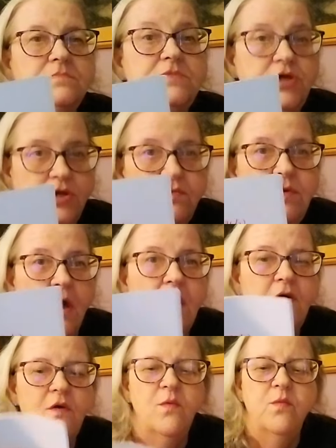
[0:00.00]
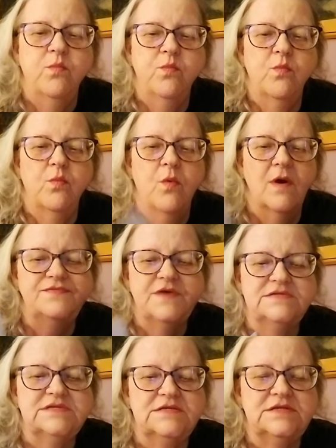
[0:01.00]
Do you know what
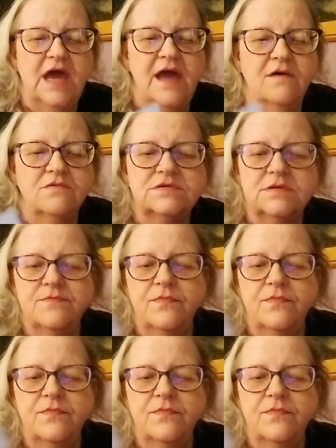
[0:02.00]
this entails?